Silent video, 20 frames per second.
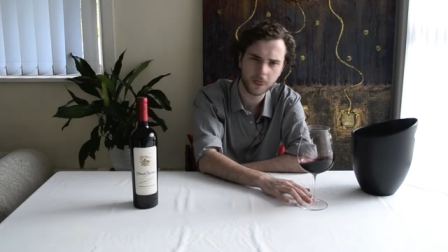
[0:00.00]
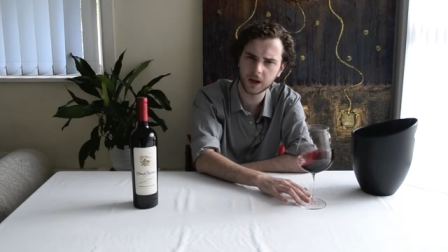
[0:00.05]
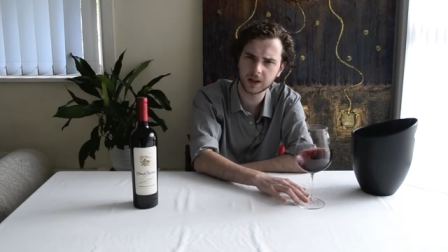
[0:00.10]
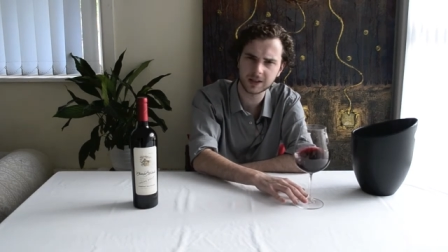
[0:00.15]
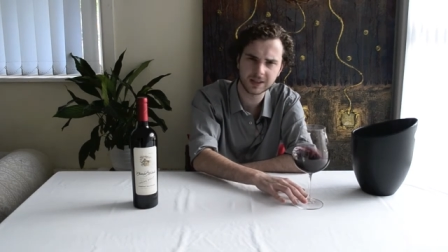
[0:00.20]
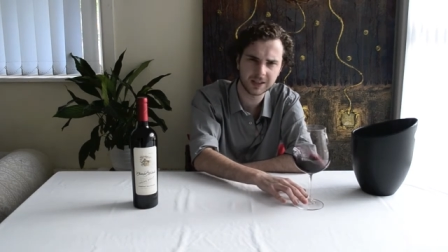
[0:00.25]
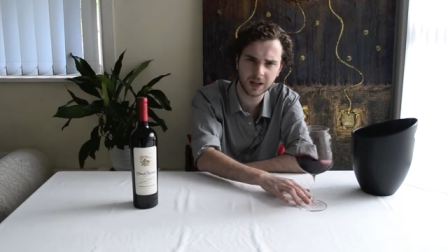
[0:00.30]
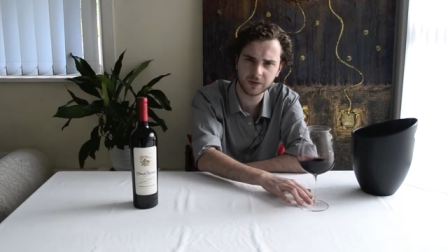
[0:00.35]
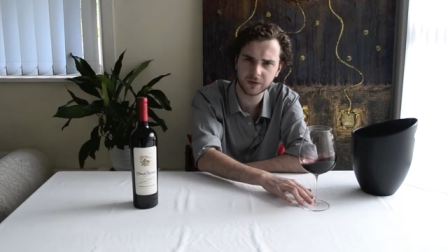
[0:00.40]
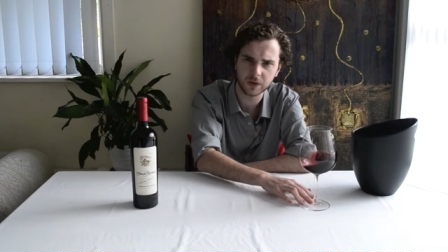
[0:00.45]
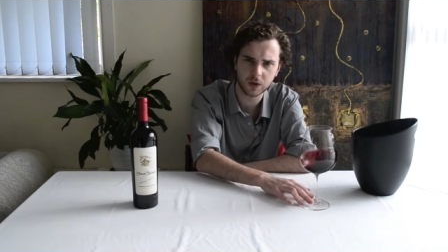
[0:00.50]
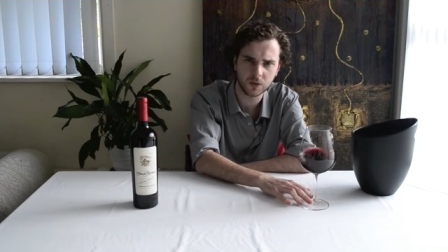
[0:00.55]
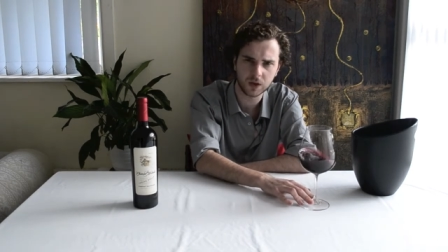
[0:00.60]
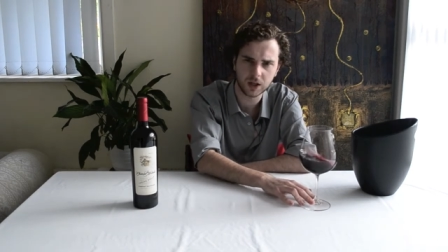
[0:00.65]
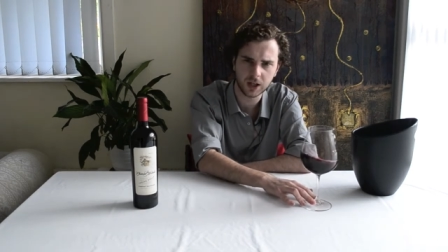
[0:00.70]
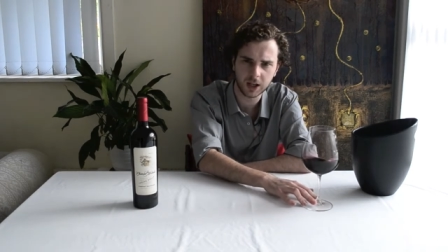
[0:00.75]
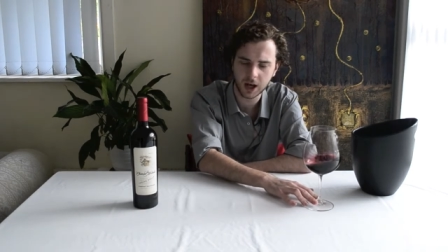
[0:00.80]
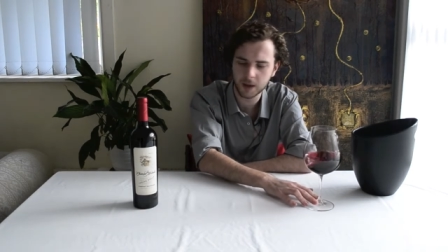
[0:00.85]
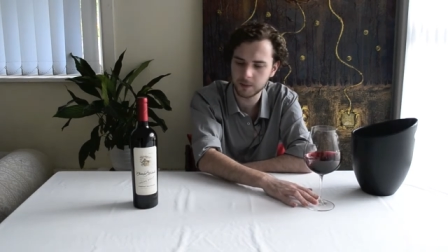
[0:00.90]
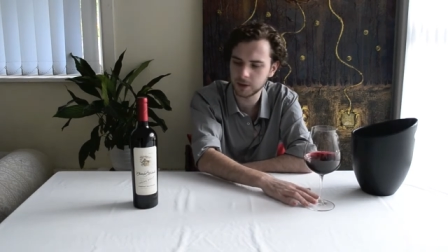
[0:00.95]
It's lovely,
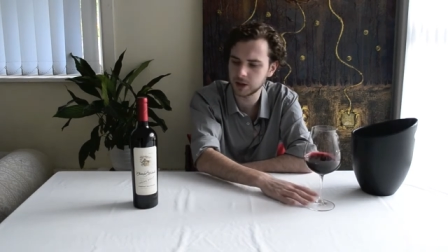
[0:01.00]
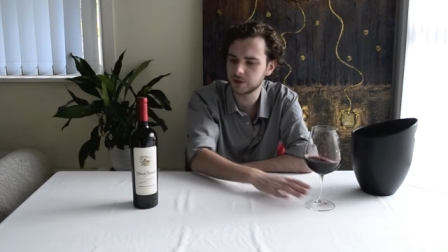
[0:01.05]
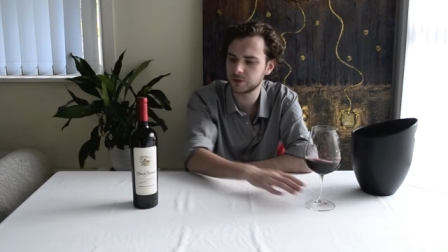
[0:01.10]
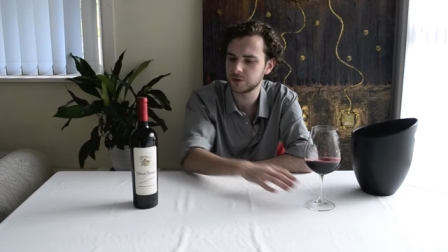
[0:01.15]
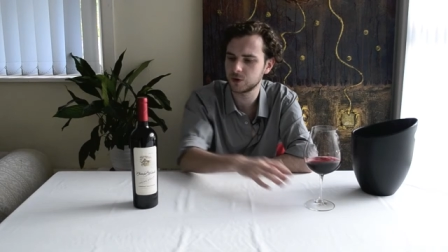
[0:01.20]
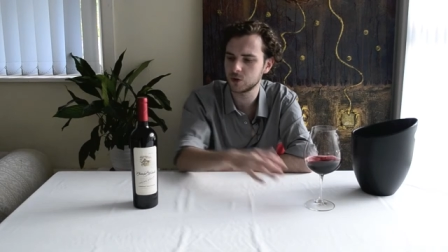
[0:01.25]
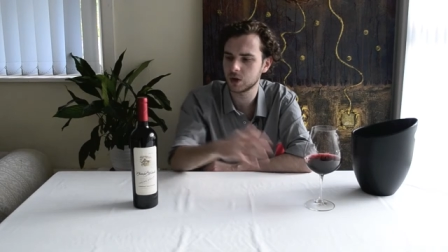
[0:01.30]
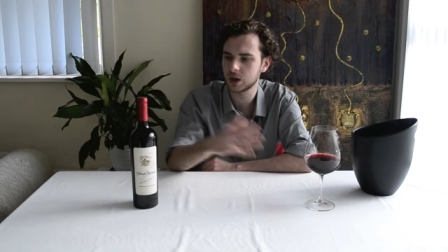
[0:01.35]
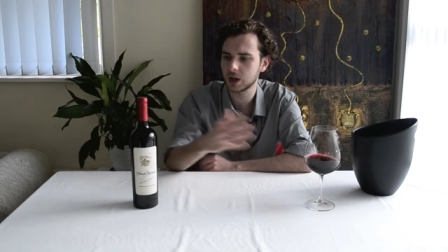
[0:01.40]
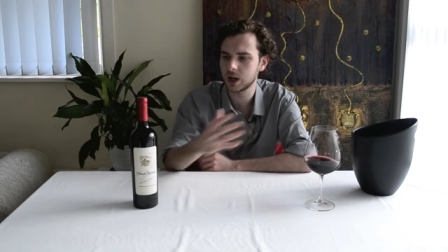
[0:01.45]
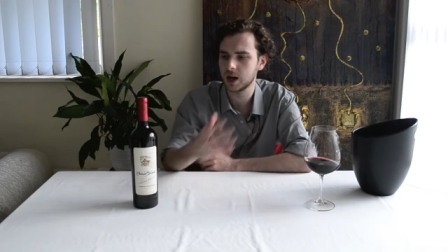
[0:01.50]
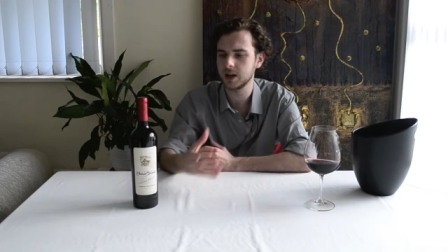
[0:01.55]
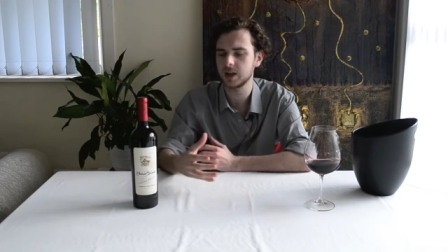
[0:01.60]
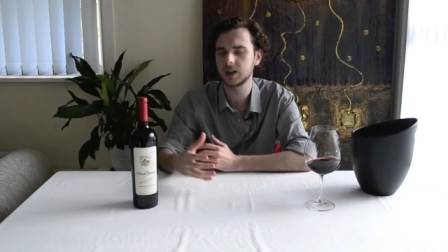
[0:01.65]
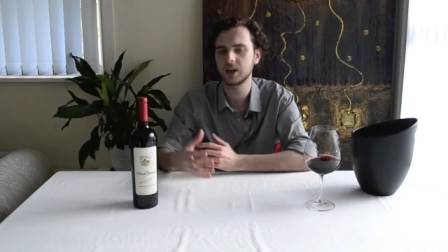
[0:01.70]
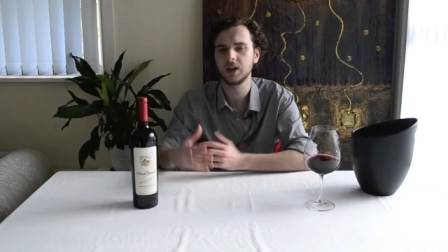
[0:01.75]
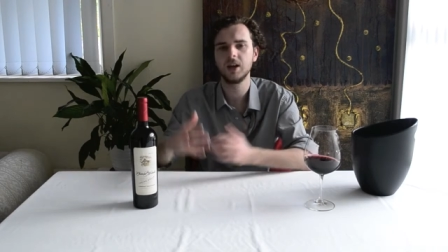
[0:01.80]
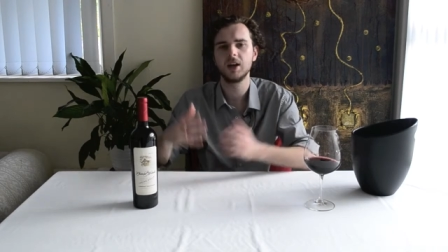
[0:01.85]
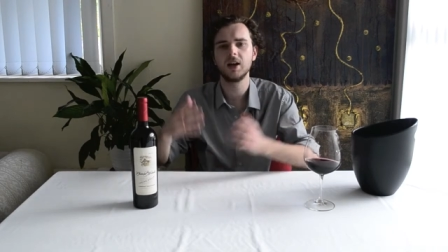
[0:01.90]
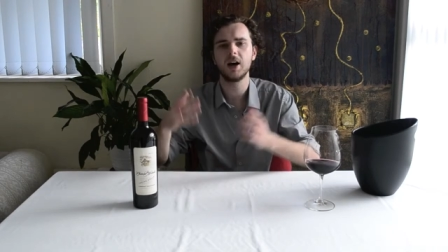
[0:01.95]
really. I mean, if you
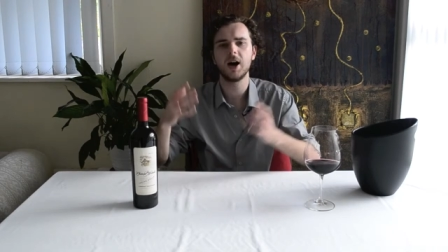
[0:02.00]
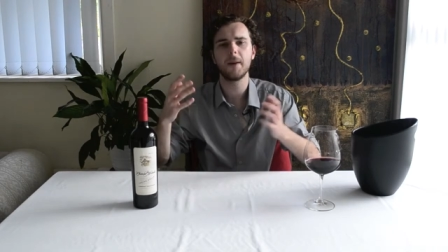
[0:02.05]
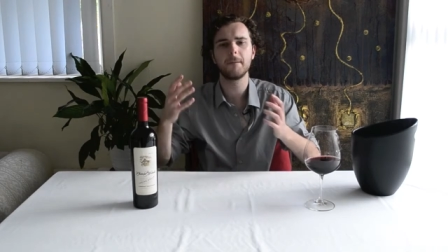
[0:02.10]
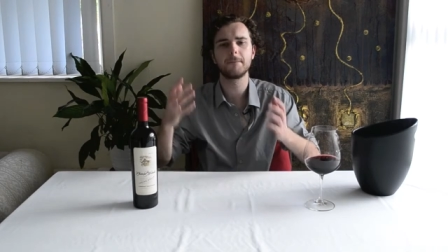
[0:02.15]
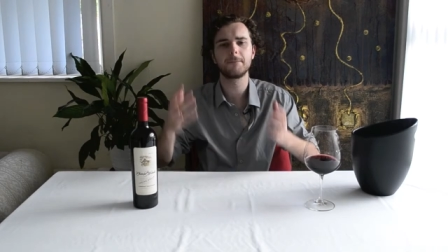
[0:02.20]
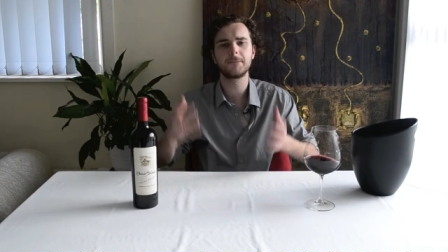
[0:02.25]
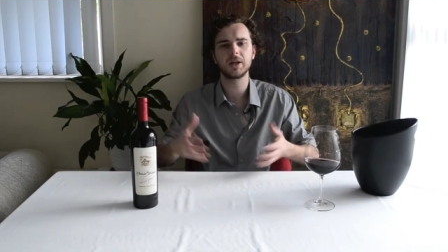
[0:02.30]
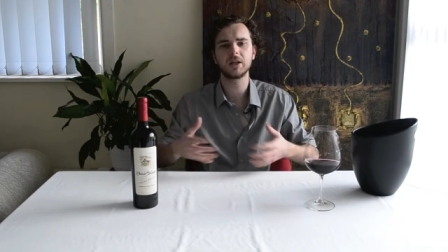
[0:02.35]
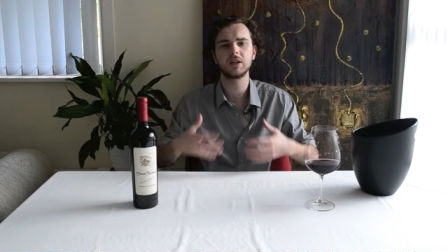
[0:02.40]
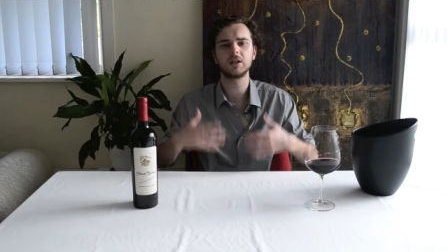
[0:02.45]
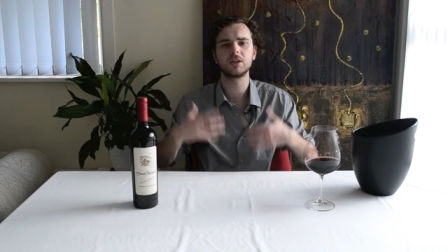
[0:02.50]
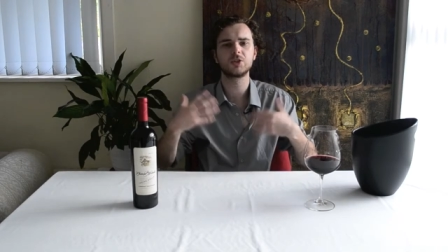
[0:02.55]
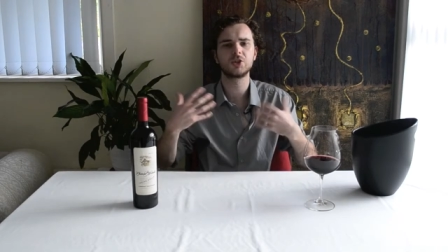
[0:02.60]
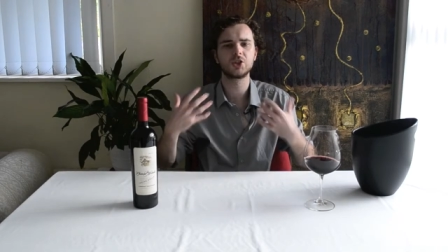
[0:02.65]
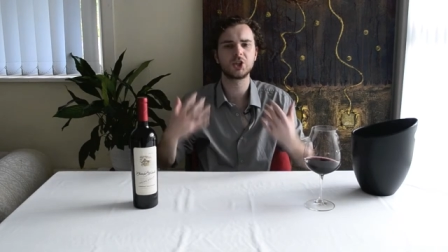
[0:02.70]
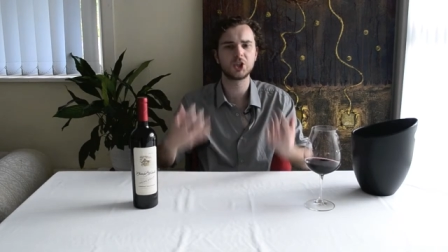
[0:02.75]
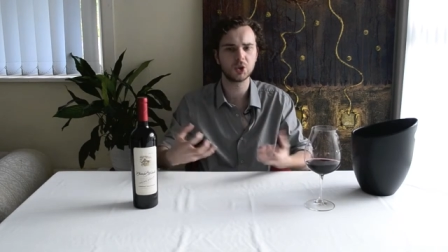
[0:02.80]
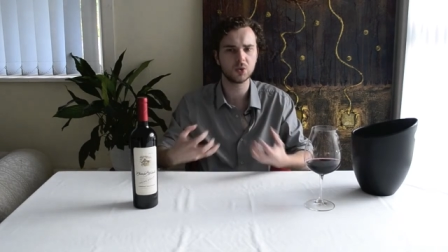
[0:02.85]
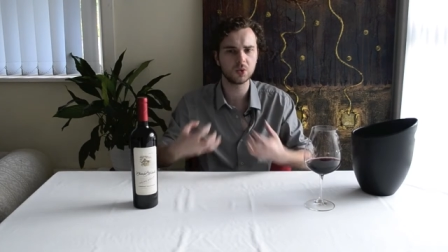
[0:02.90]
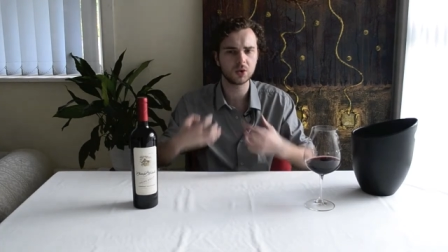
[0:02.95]
like a big,
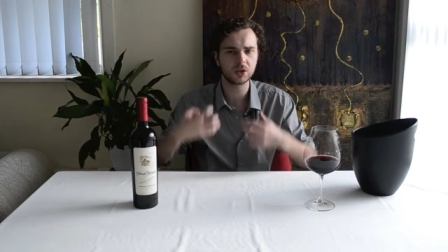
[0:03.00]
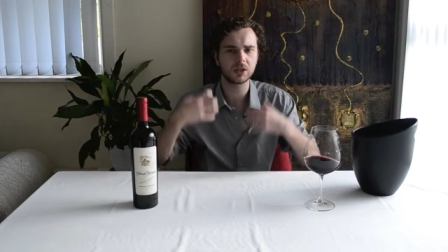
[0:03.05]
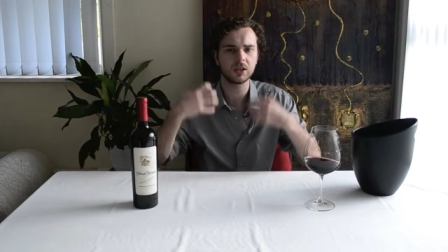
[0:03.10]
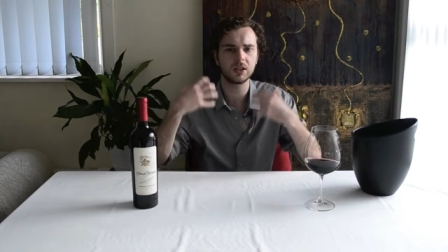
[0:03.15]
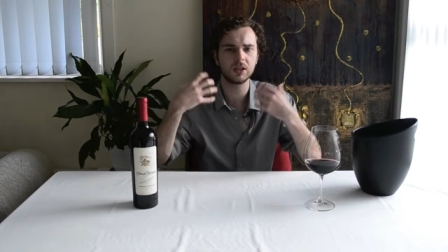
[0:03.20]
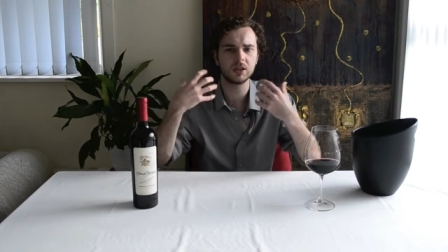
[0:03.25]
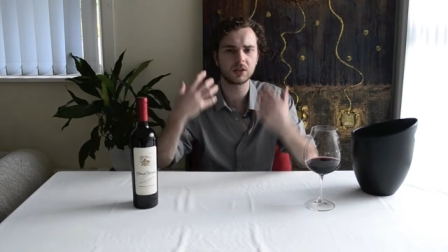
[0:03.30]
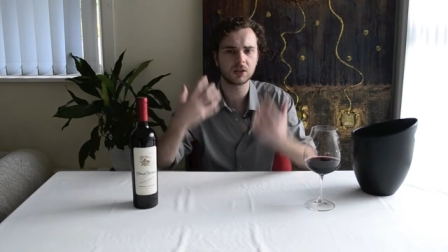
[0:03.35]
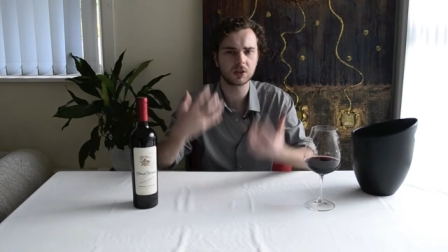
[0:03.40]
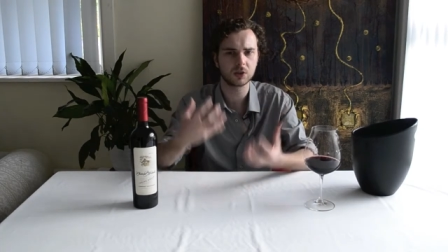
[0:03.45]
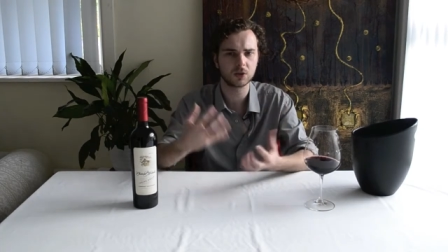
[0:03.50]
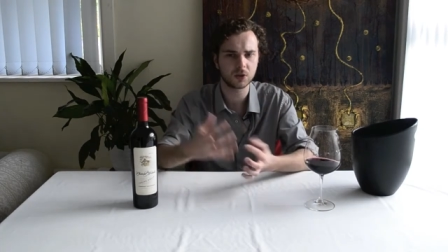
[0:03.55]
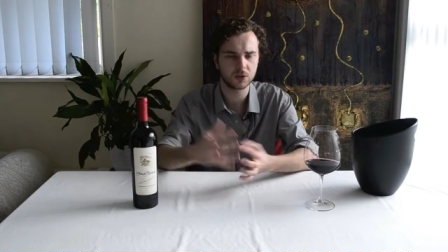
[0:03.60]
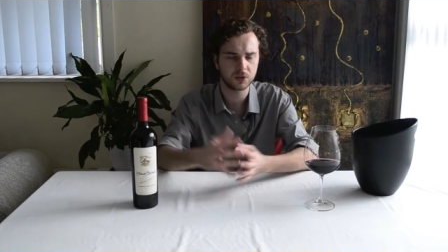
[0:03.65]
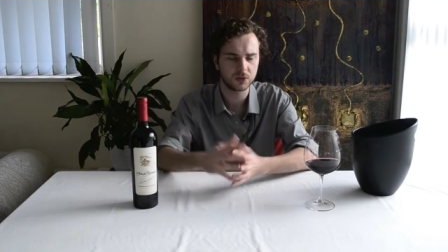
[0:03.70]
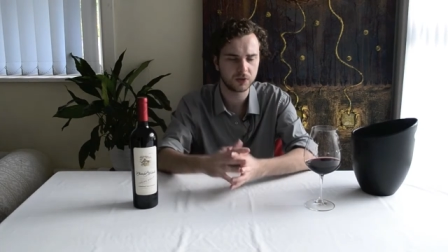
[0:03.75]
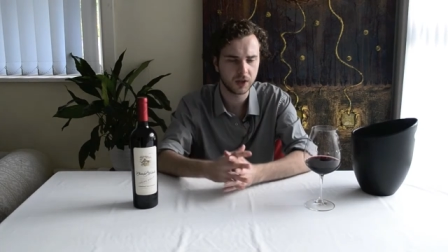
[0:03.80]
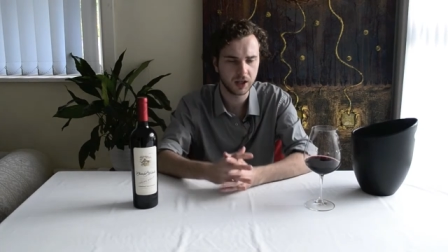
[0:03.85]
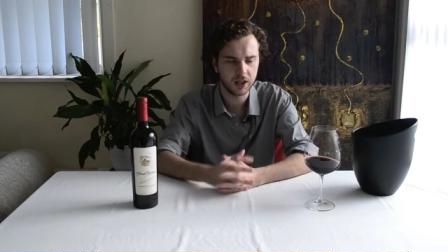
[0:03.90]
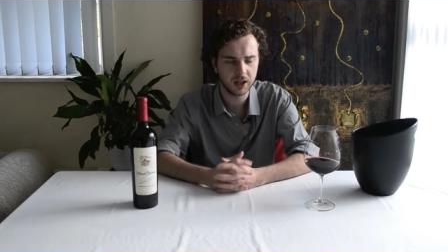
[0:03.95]
juicy sort
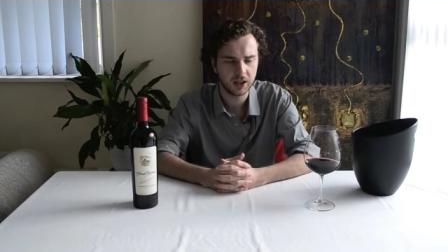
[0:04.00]
of